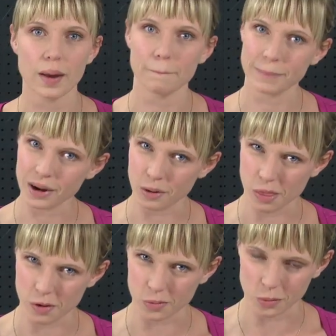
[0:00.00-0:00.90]
and better
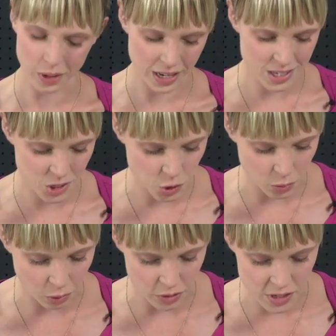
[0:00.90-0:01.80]
thermal paste to
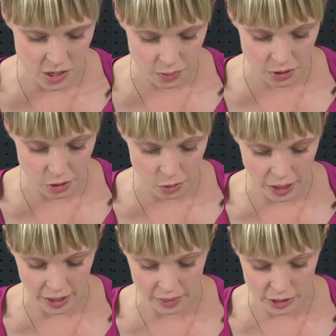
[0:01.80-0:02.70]
both the CPU
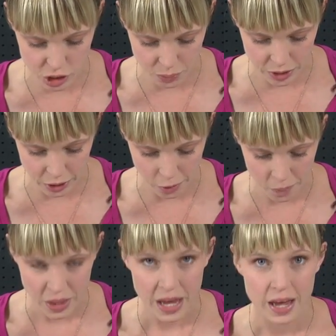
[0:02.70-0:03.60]
and the GPU.
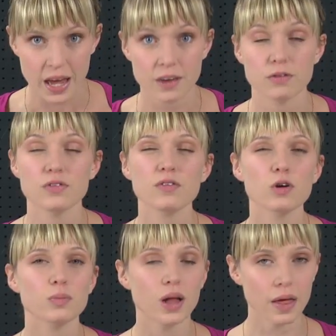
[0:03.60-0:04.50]
If you've never
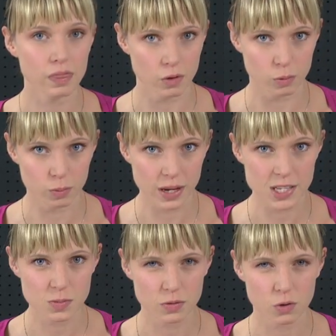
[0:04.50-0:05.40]
applied thermal
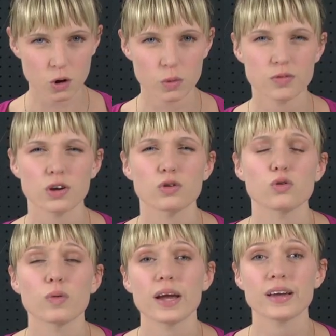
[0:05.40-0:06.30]
paste before, we've got a
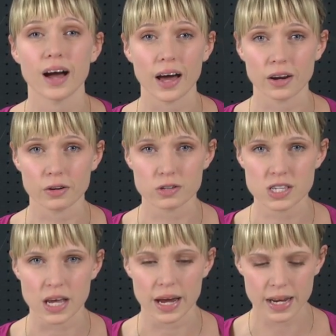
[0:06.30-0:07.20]
great guide on our
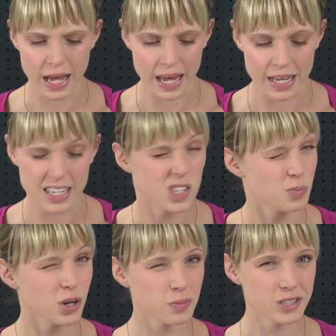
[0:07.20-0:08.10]
site and it's
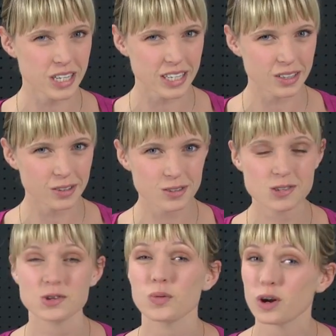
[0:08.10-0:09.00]
pretty particular,
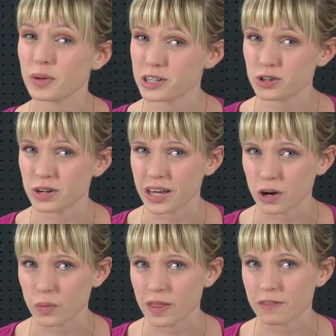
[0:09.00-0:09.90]
so you wanna make sure to
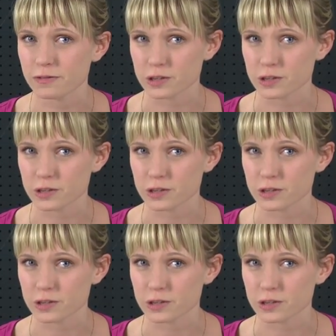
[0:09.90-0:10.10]
get it right the